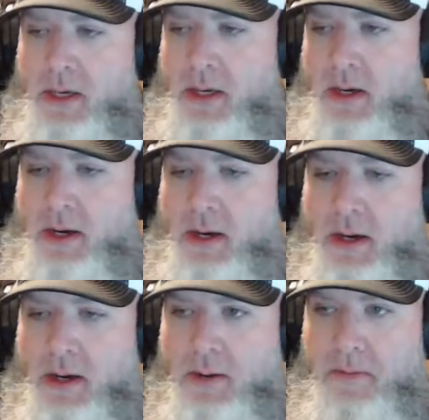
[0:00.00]

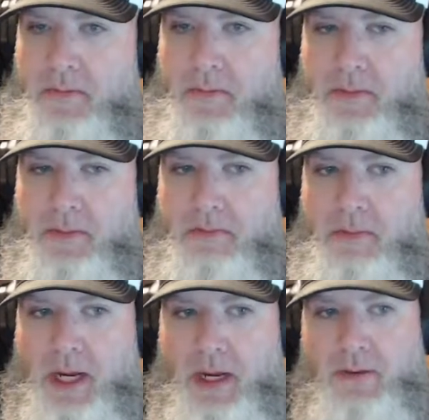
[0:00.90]
Um,
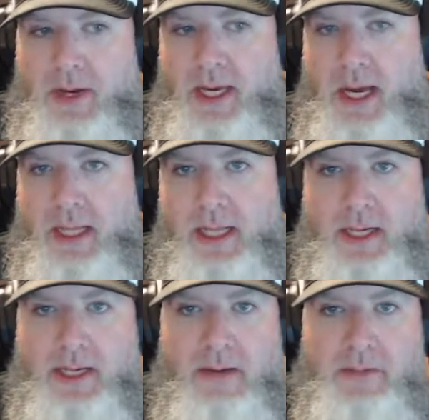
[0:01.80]
but anyway, yeah,
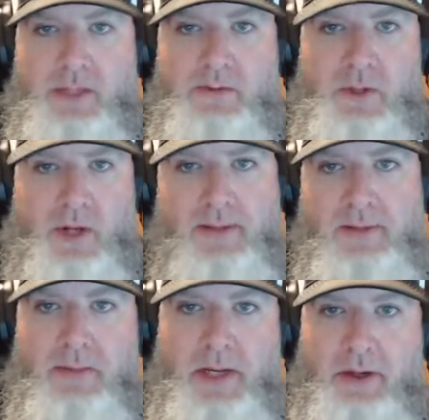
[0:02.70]
like, comment, subscribe.
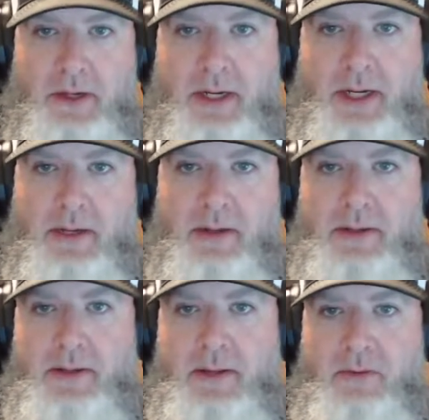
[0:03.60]
Let me know you're
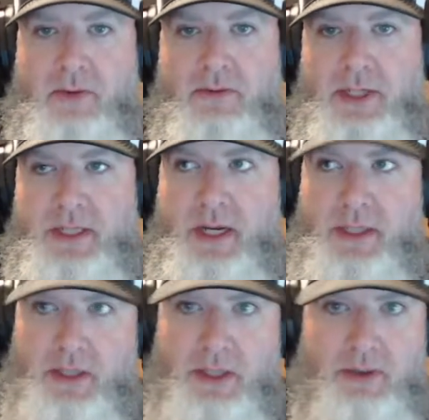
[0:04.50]
here. Then when we're
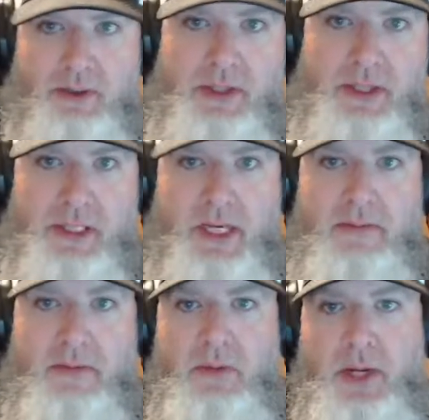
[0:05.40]
done, go do the
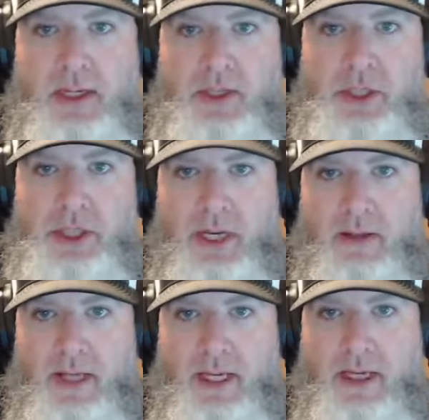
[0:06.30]
same at Brandon's
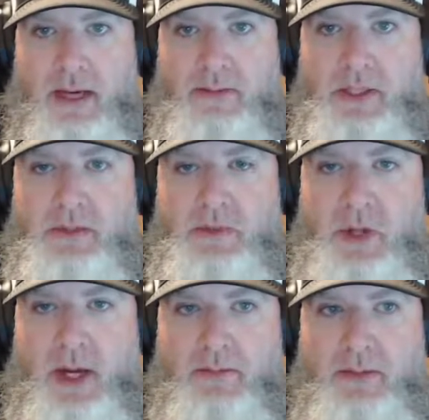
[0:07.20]
channel. Like, comment,
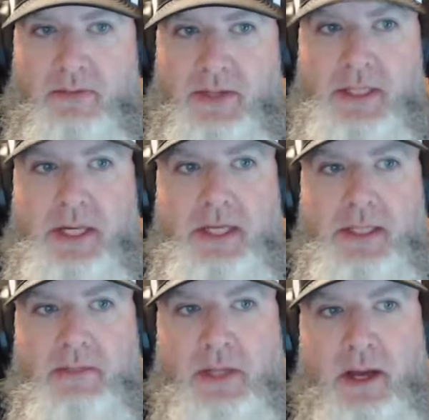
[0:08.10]
subscribe. Give this guy
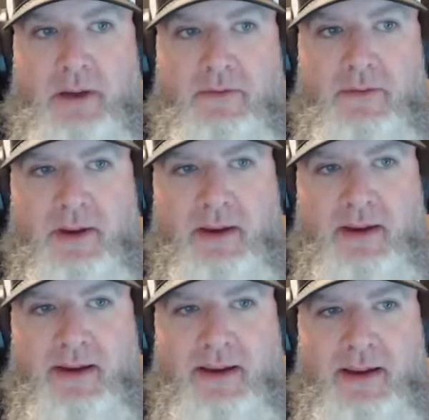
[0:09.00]
some love.
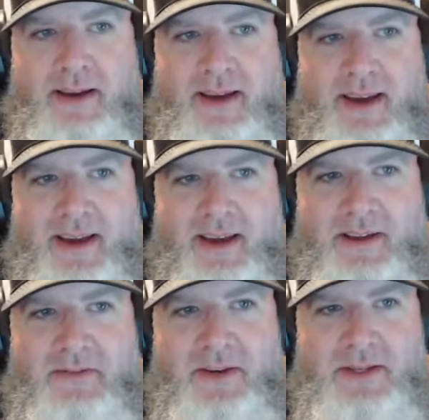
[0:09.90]
Hey,
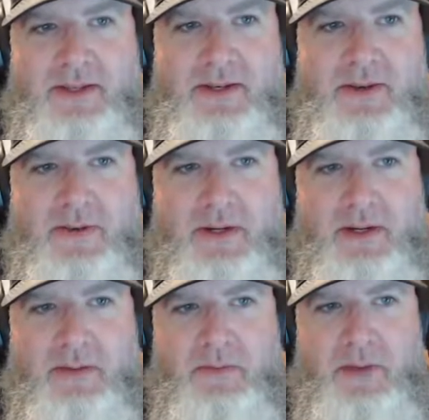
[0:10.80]
Eldefonso,
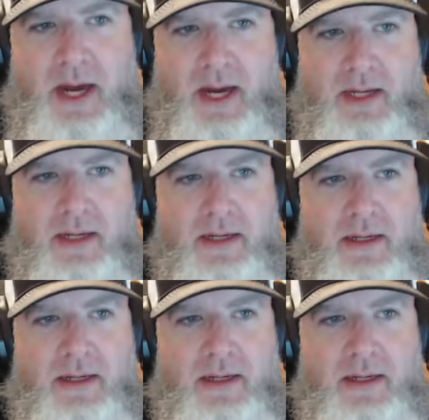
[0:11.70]
welcome back.